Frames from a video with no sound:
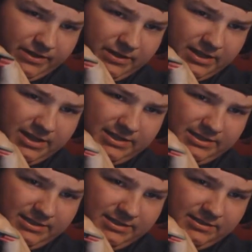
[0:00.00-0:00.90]
I think
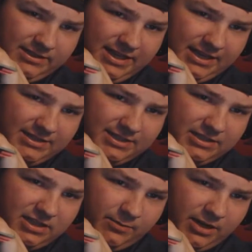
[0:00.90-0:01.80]
that is
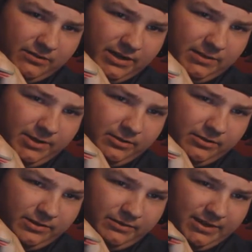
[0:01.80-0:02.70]
HDMI right in the middle.
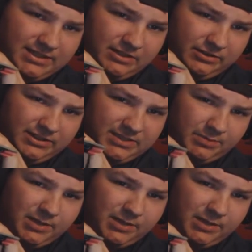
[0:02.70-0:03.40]
The rest are display